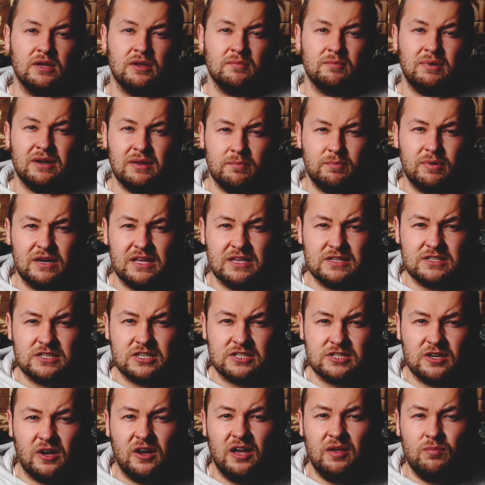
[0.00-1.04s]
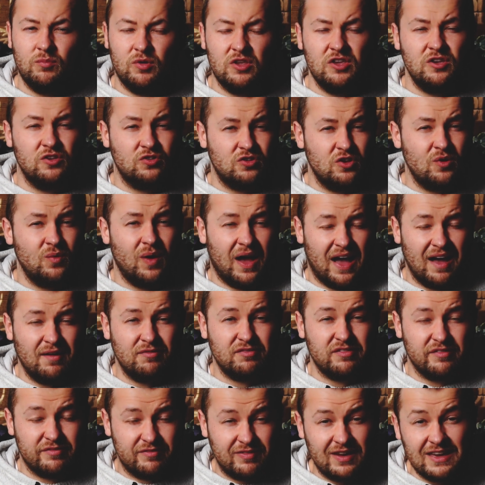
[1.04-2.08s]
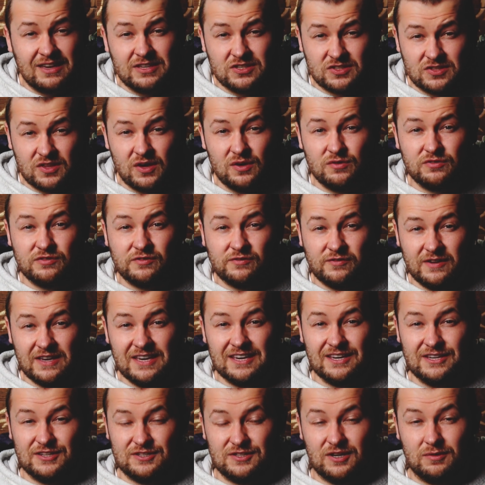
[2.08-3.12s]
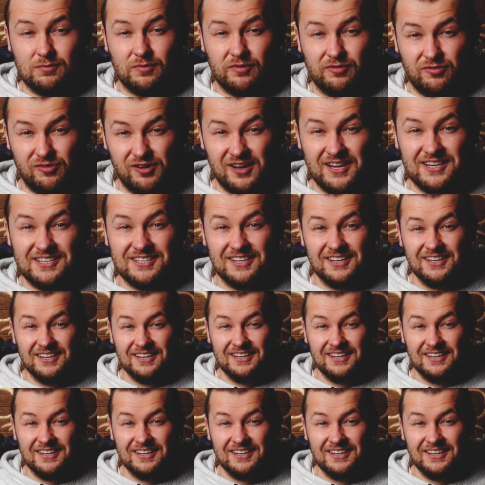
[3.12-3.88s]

But, but it's a time when you do have to face those fears, I'm afraid,